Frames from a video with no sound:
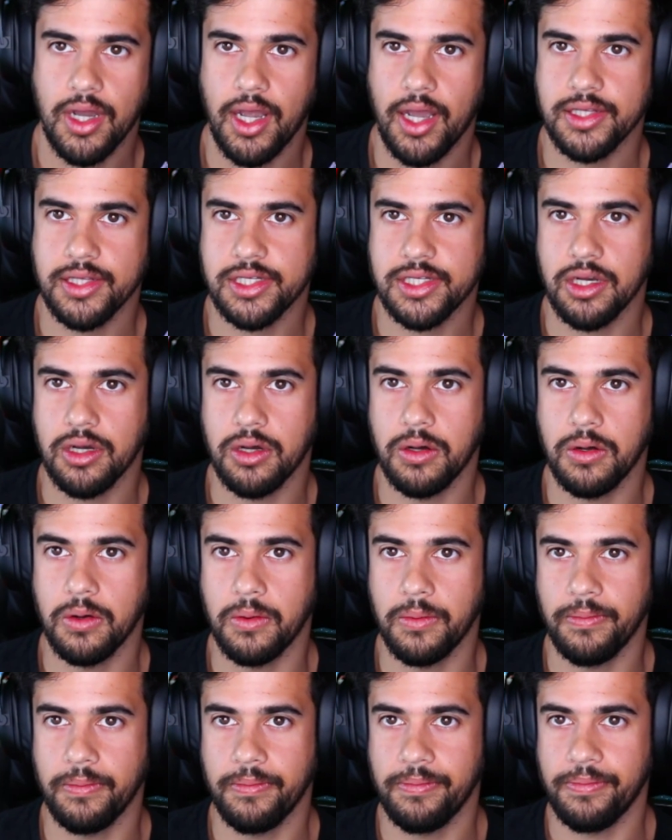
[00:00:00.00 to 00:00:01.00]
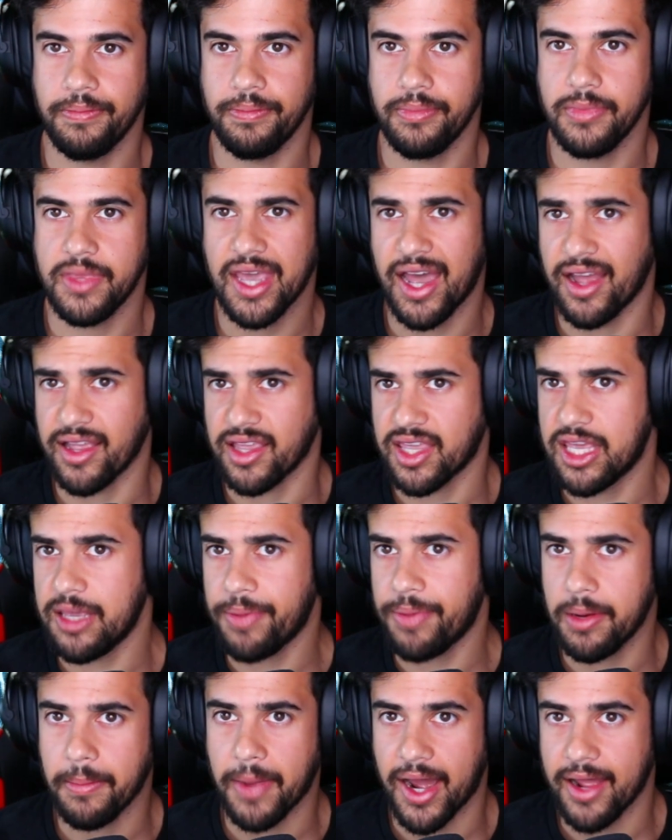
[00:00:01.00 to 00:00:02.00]
And so, yeah, keep
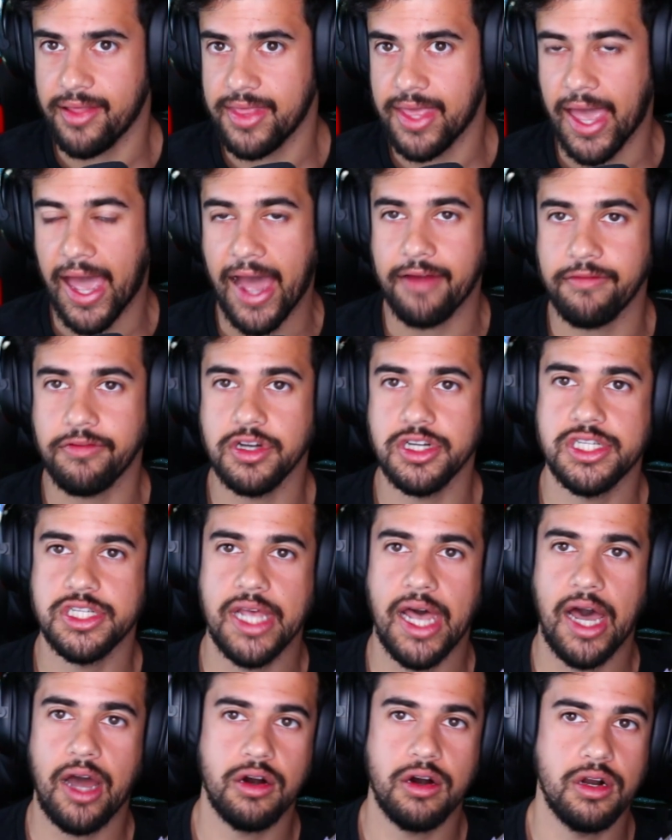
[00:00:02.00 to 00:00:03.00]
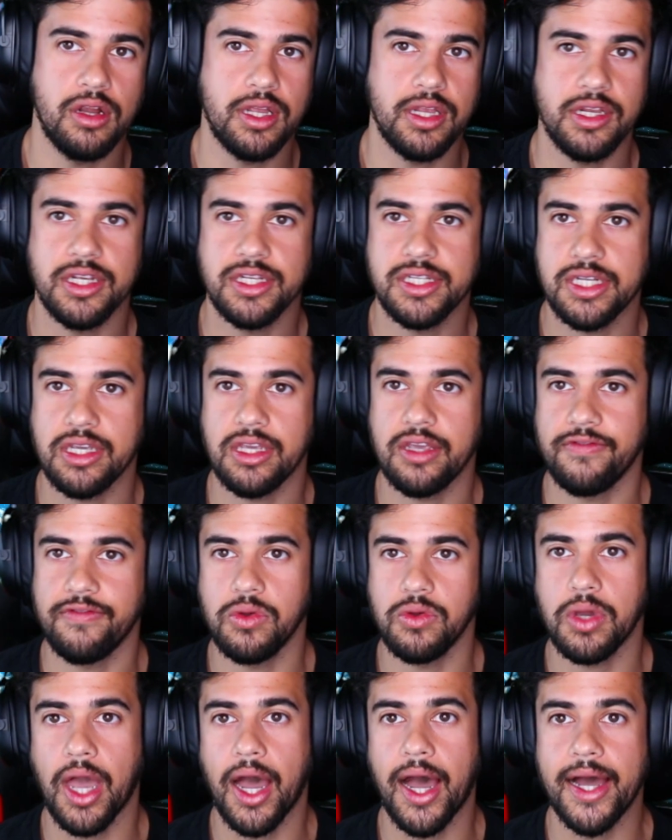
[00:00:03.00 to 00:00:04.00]
in mind the average salary just to give
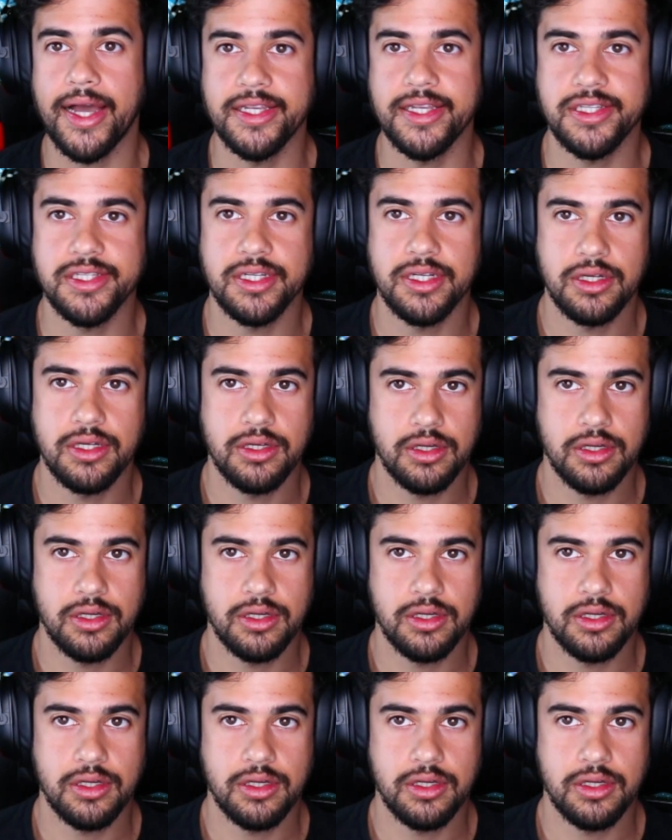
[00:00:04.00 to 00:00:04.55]
you guys